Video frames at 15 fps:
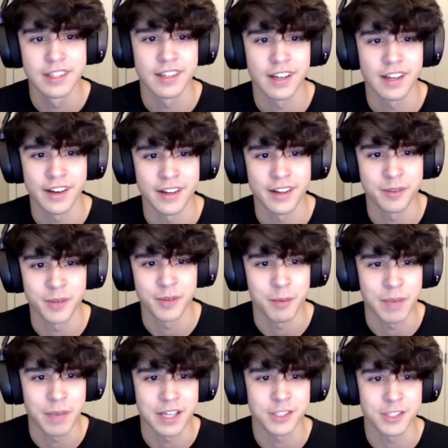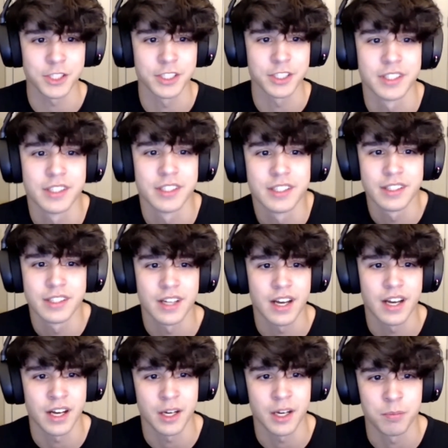a manager,
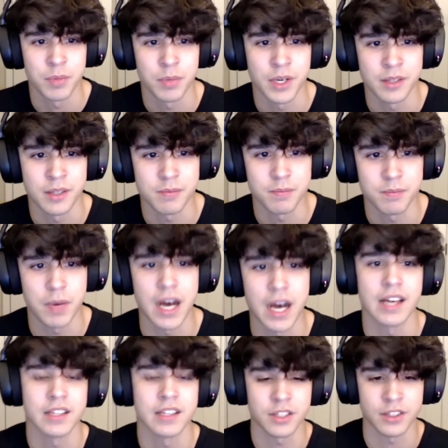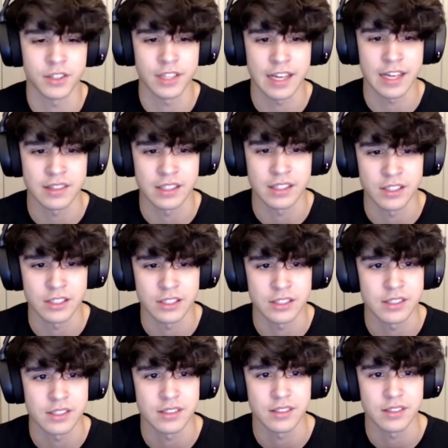but behind all that,
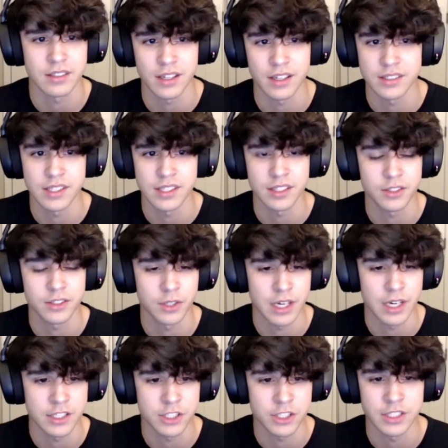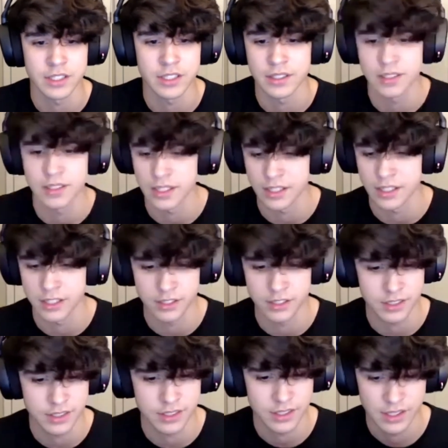there's content creation,
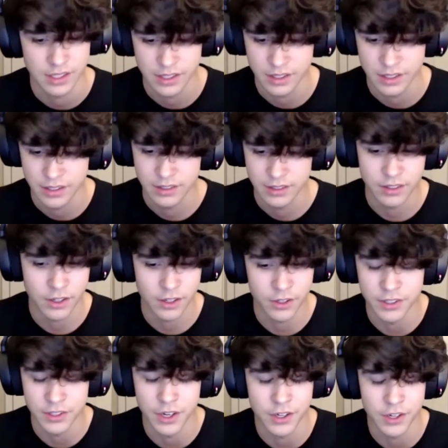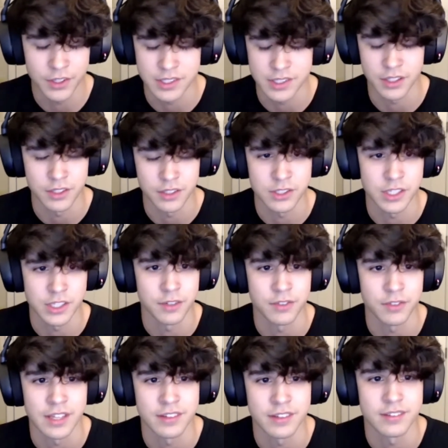there's all this other stuff
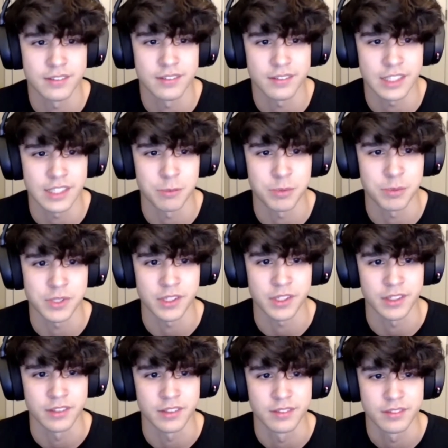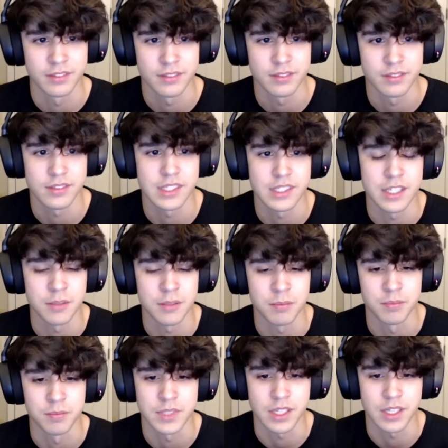that keeps the
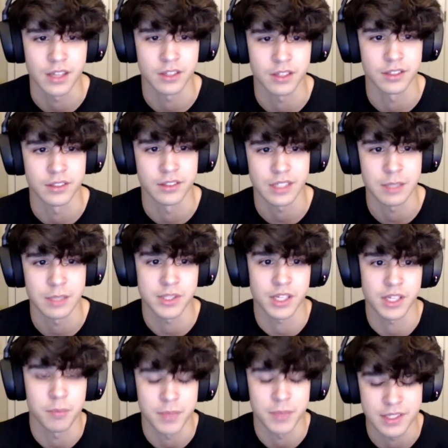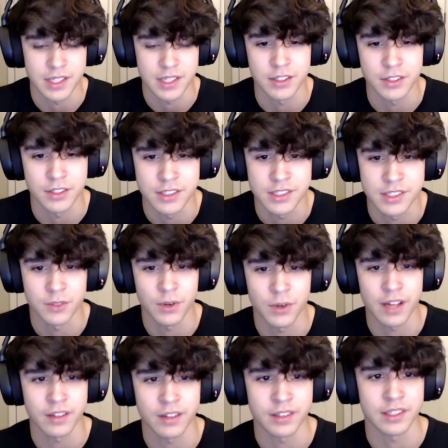team together, keeps the company together, because in
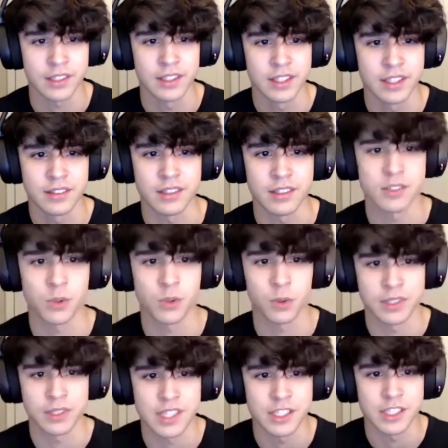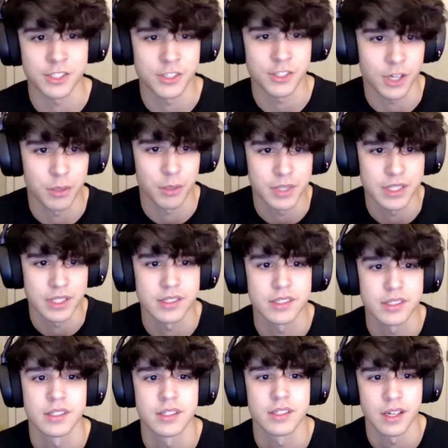reality, these organizations are
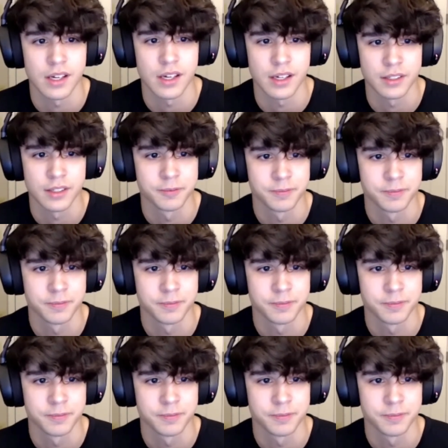companies. But